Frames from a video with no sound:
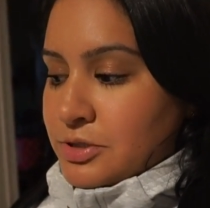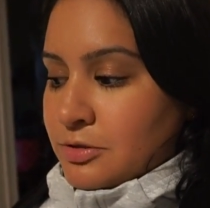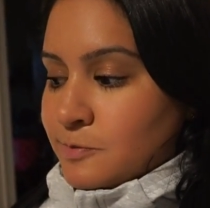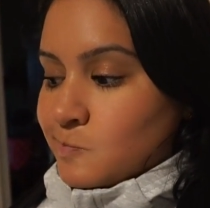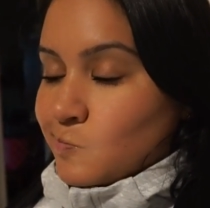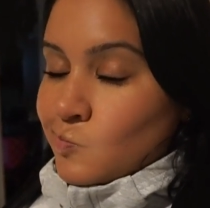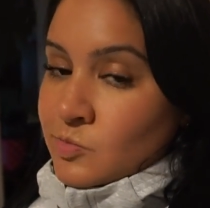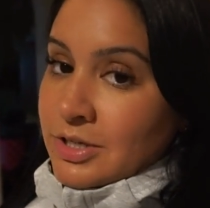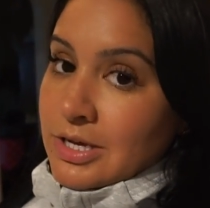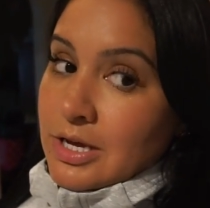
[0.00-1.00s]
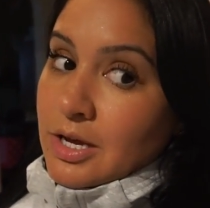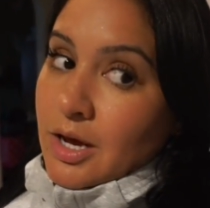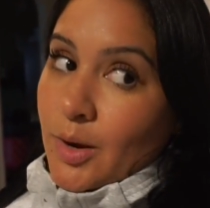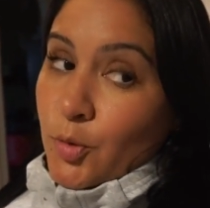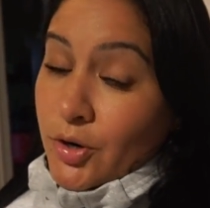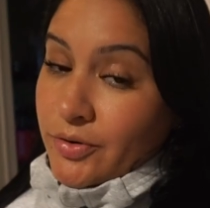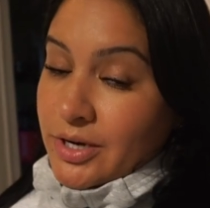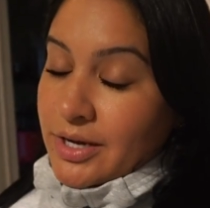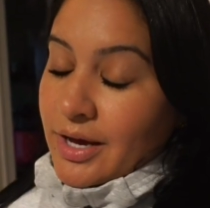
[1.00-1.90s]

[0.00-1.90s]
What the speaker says: So I'm worried,